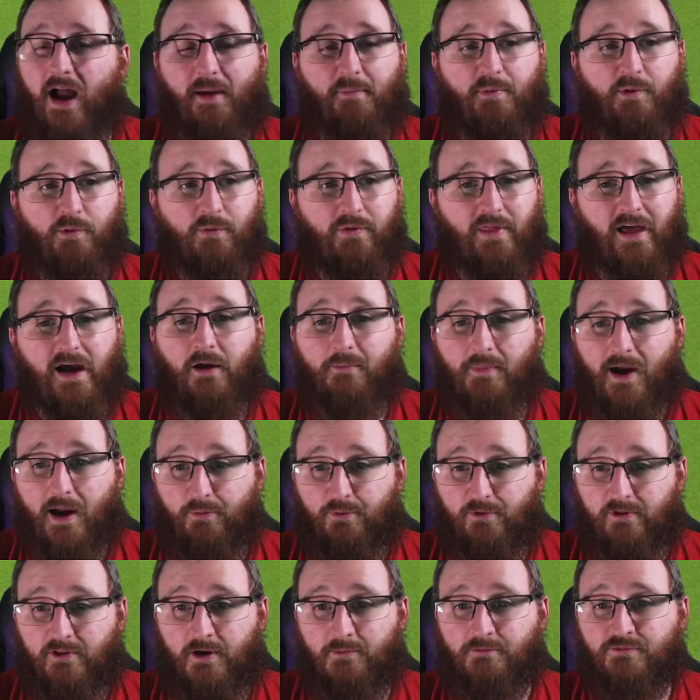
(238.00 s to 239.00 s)
with that. I'm happy
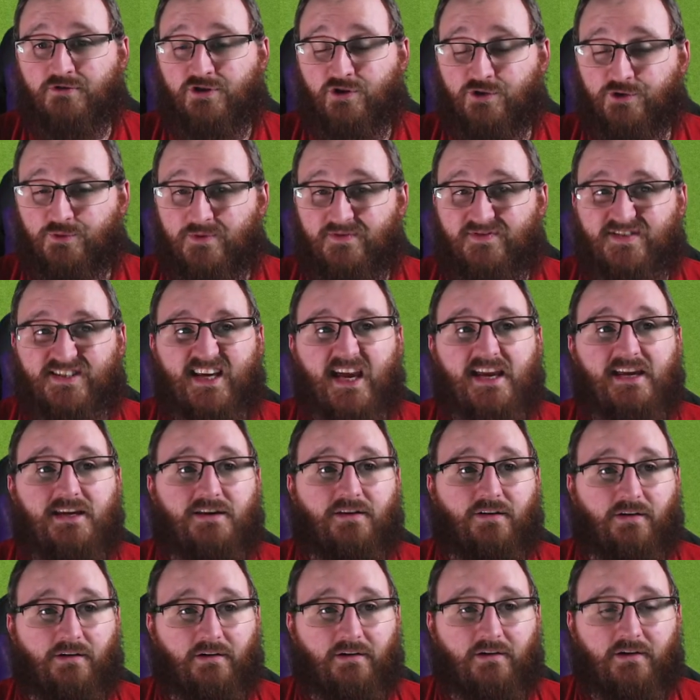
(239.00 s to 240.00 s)
with the number of shots we've
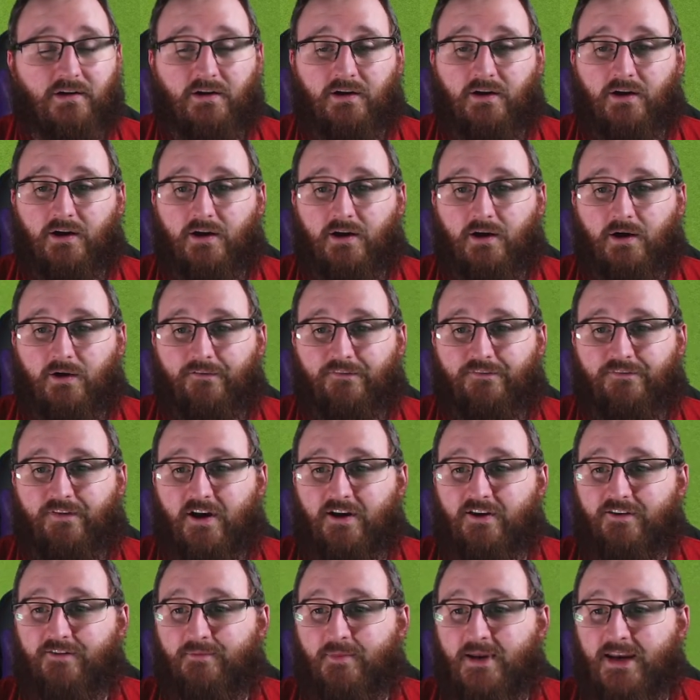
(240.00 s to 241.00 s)
taken.
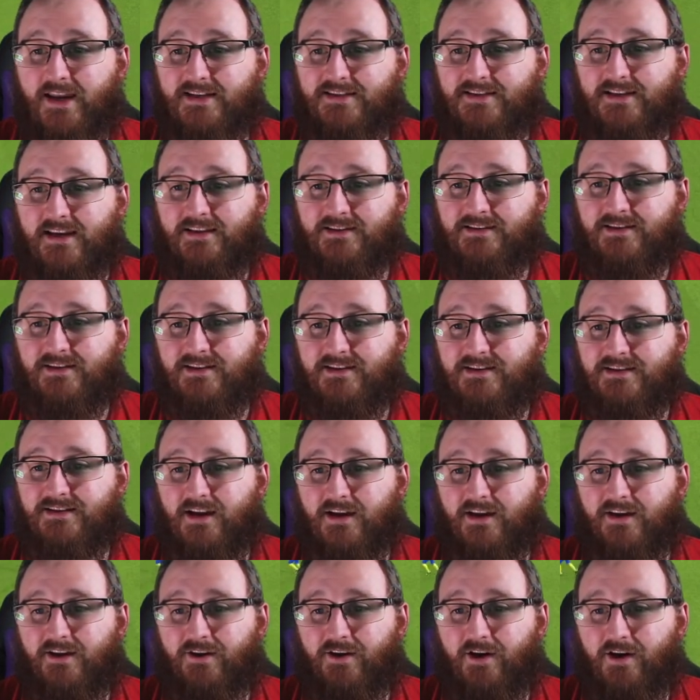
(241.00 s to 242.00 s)
5 minutes into the
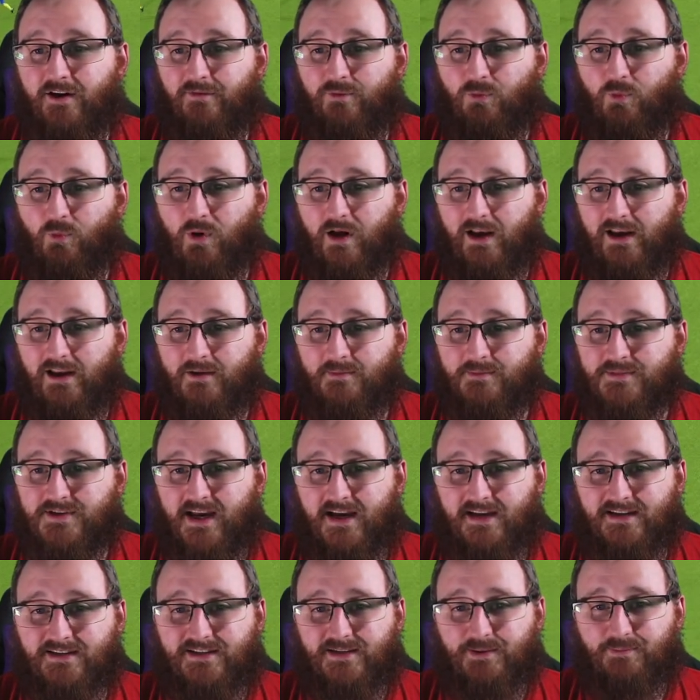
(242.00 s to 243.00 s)
second half, Williams
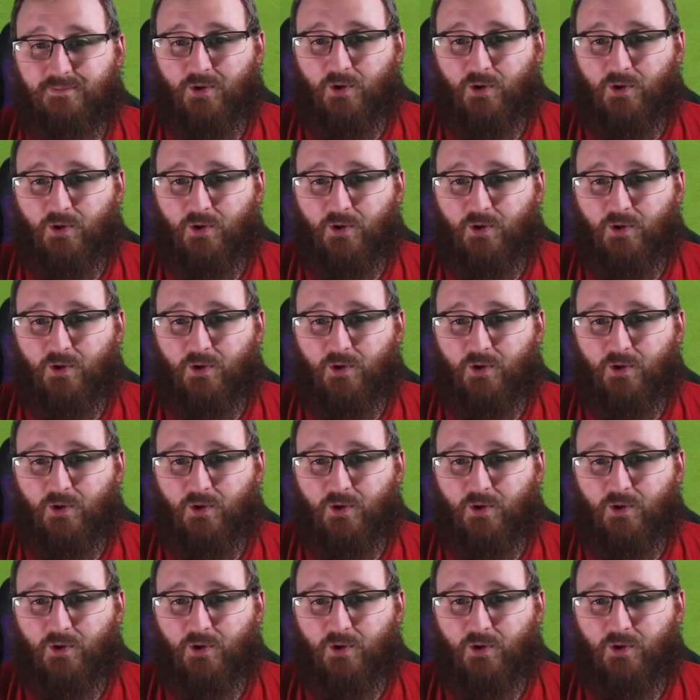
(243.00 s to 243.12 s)
has the ball